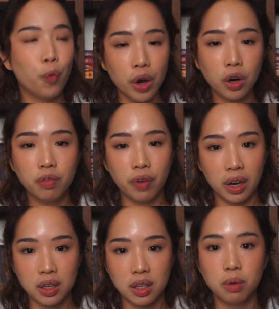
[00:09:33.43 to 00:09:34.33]
Weird
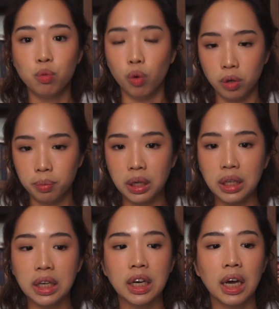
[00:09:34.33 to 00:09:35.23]
fantasy world
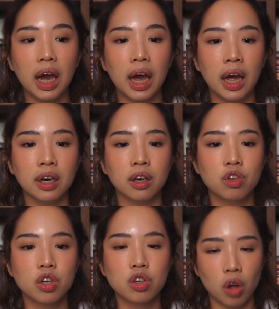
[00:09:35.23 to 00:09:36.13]
building and
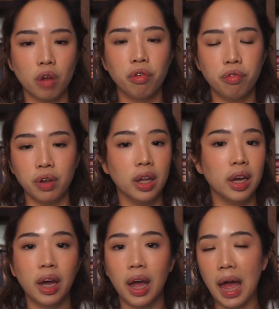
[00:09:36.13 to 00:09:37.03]
just not
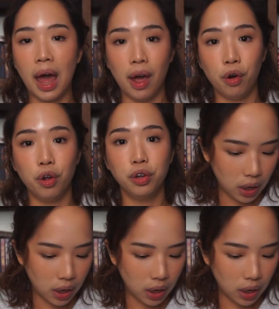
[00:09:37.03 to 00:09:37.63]
fulfilling at all.